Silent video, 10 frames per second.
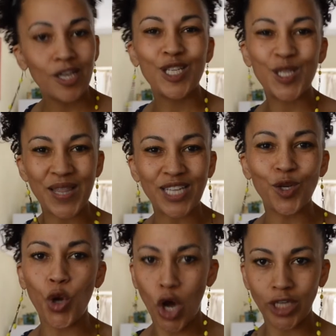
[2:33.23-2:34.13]
so that you're
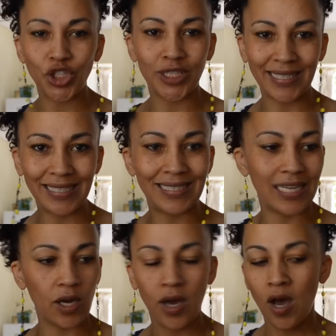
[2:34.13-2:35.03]
not just eating